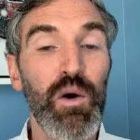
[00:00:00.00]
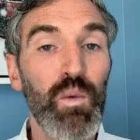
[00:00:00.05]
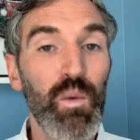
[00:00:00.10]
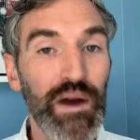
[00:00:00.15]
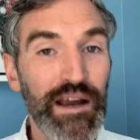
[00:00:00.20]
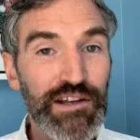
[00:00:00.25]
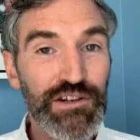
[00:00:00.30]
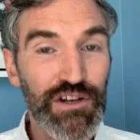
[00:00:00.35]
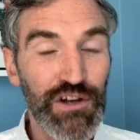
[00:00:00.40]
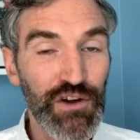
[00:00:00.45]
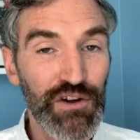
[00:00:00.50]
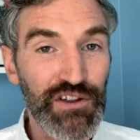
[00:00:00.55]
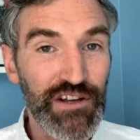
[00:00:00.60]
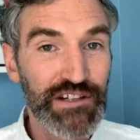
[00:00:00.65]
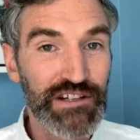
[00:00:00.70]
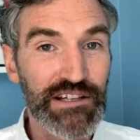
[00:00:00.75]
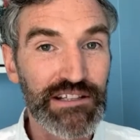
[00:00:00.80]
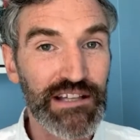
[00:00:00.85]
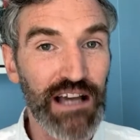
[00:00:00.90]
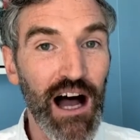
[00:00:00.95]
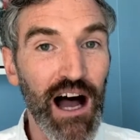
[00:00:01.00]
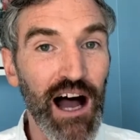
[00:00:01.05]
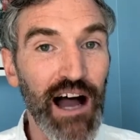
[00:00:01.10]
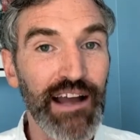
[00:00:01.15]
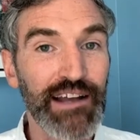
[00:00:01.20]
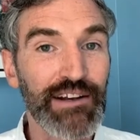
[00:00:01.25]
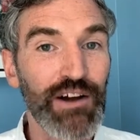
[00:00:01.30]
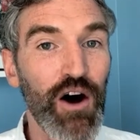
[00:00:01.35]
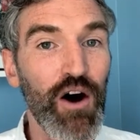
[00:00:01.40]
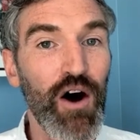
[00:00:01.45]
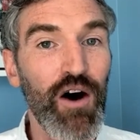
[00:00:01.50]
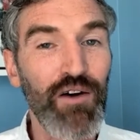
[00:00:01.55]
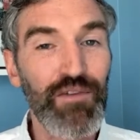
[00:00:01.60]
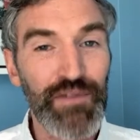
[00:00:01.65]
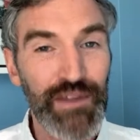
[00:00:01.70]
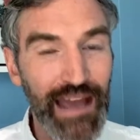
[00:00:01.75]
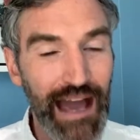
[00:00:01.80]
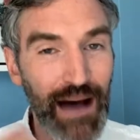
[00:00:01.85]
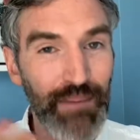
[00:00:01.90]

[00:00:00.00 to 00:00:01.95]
we do the design of the